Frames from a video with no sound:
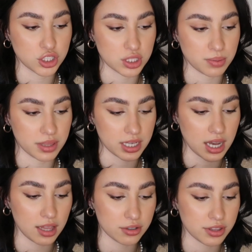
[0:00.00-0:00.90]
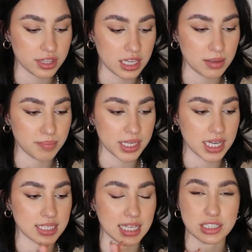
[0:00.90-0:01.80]
just with the color theme
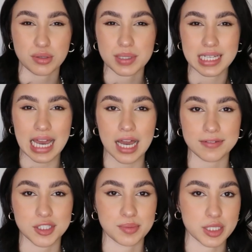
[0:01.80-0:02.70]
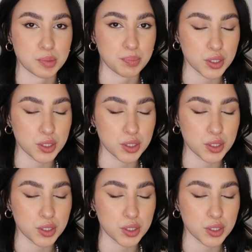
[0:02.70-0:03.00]
because I don't really have too much